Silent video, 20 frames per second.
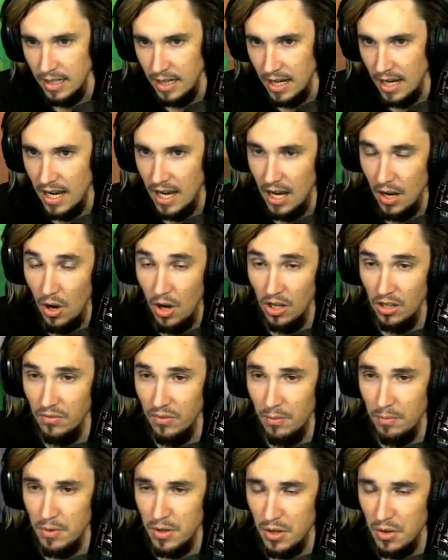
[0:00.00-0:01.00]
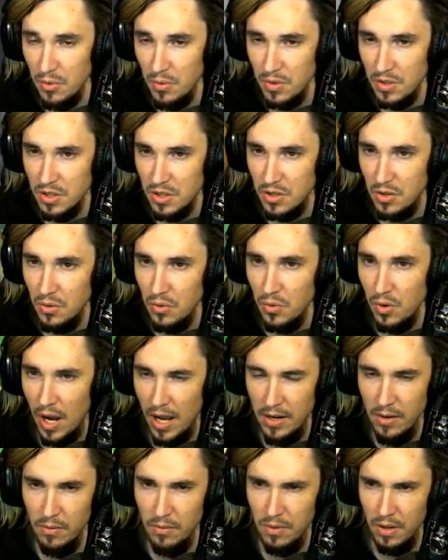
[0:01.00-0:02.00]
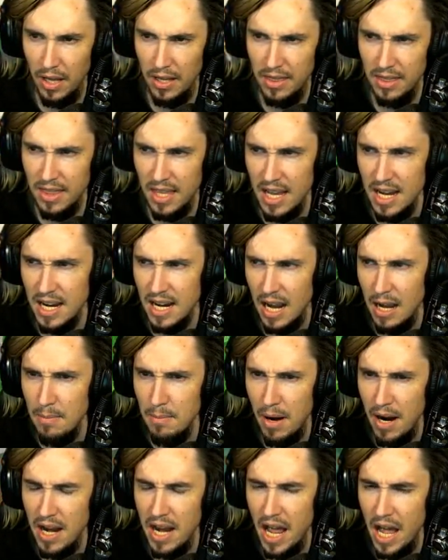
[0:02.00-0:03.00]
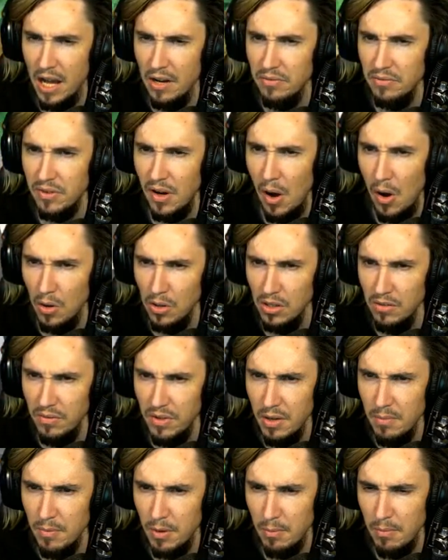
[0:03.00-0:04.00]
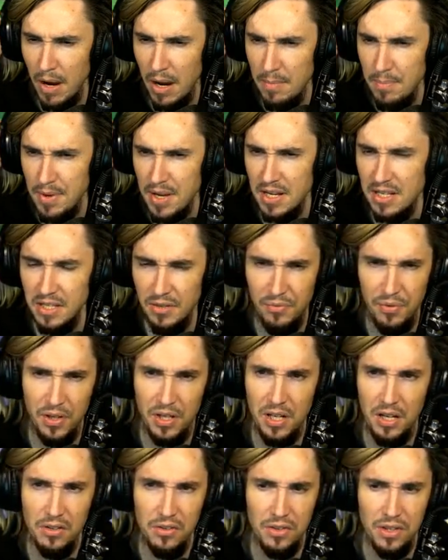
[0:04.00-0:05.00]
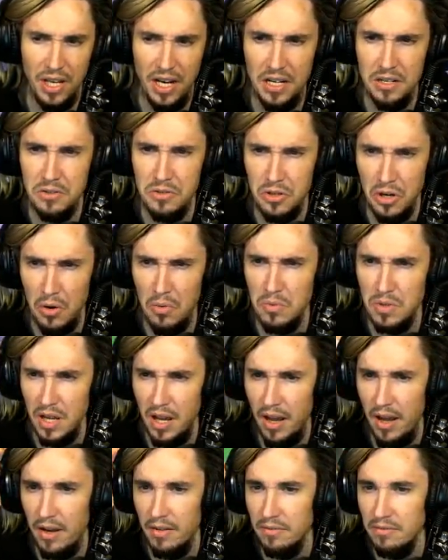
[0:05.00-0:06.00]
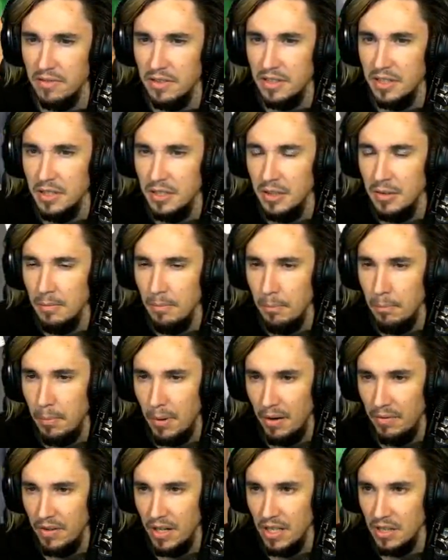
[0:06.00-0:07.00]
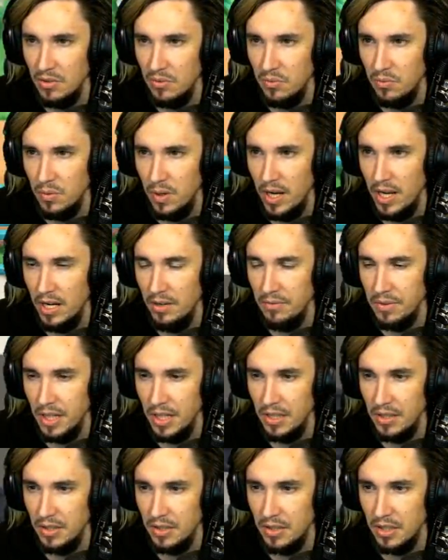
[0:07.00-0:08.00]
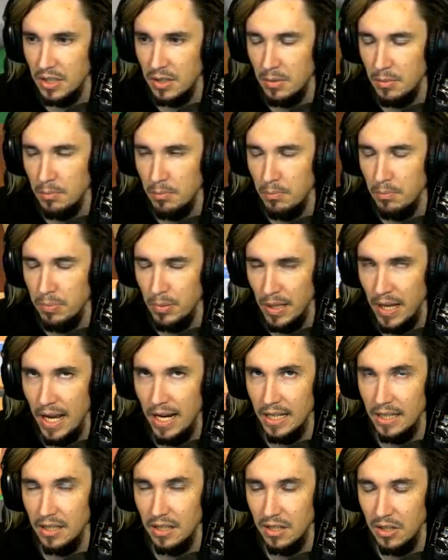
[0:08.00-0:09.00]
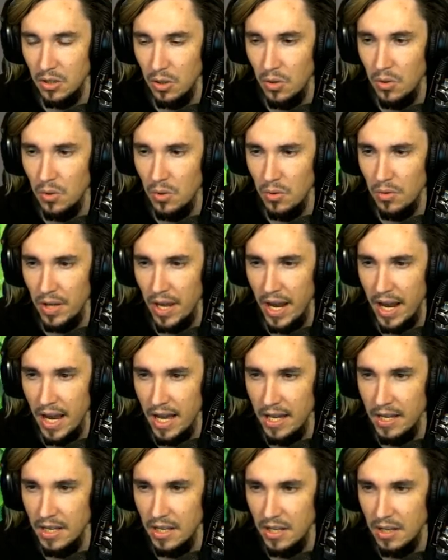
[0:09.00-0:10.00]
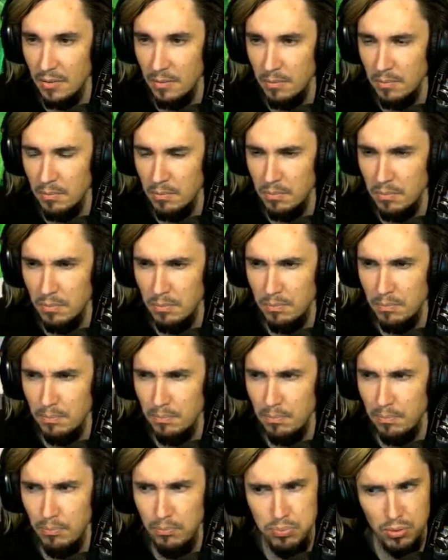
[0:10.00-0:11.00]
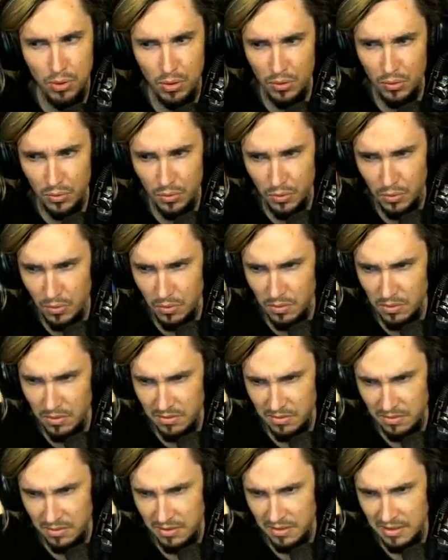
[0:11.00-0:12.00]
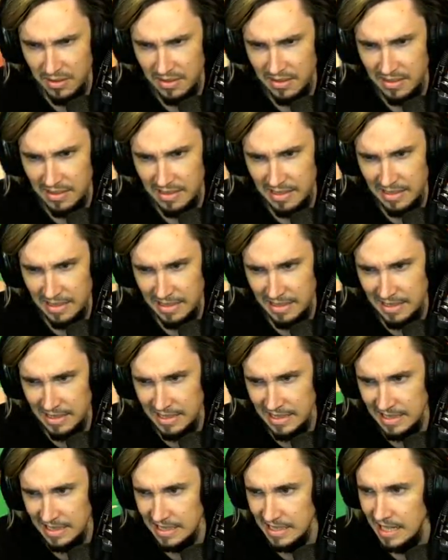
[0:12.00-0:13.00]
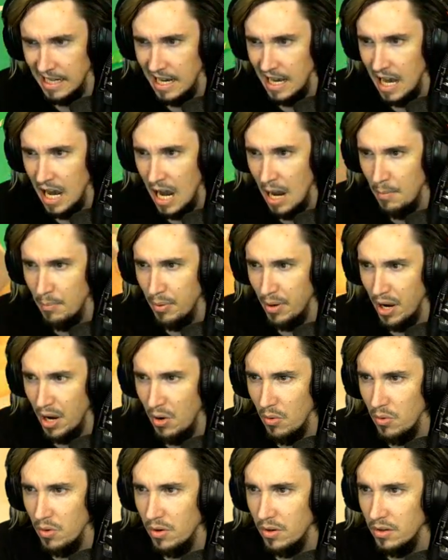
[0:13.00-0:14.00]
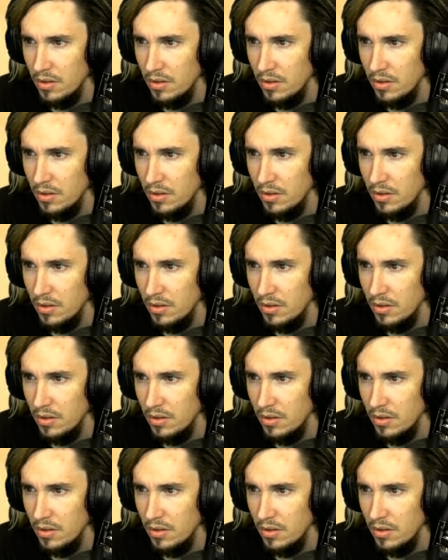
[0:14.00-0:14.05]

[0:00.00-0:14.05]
Uh, all of them do, which is cool. I don't... I think I might have all of them. There might be a different color that I don't have. But I've got the red, I've got the black, the gold, and the blue, I think. Hi, Beau!